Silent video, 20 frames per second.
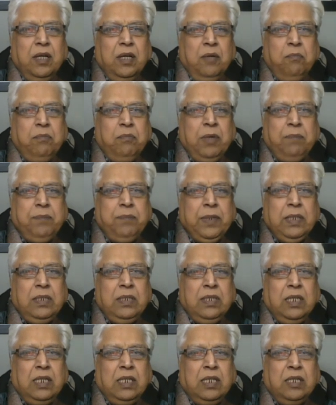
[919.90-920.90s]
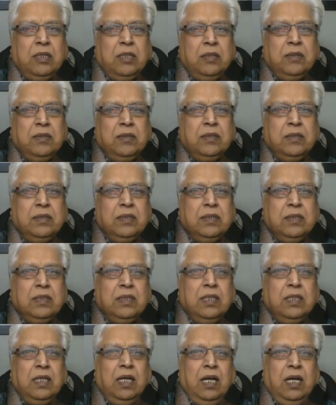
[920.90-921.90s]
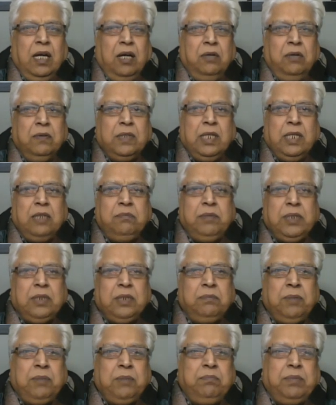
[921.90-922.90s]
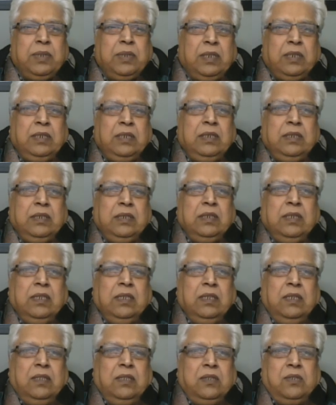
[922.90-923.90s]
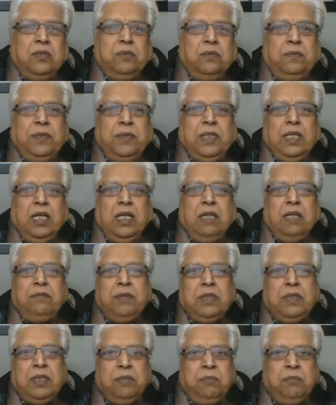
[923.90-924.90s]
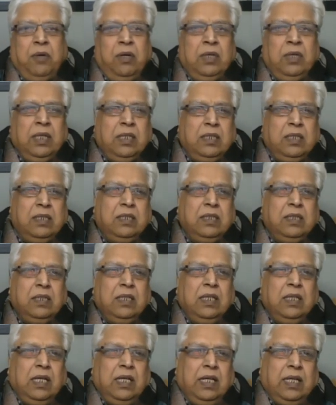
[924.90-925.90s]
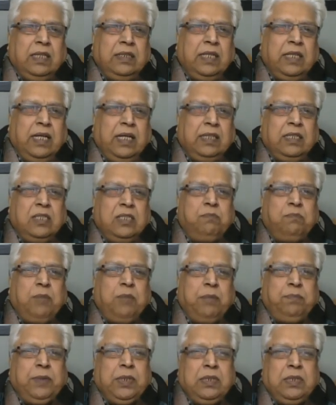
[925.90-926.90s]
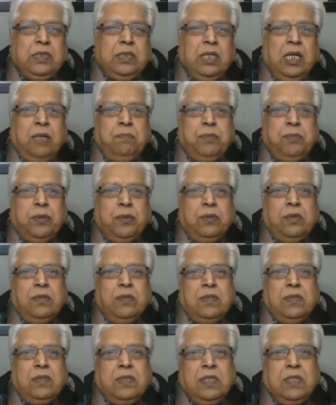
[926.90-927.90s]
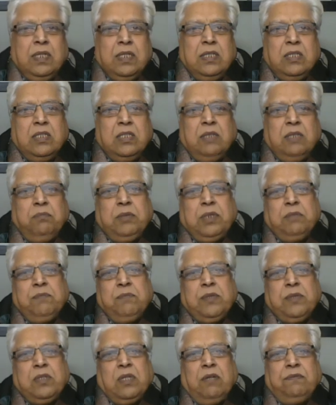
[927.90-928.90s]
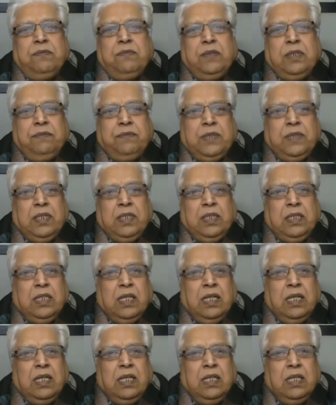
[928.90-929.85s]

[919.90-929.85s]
Baptisia, how can be remembered? So we have a mnemonic, and that is Baptisia produce symptoms of diphtheria.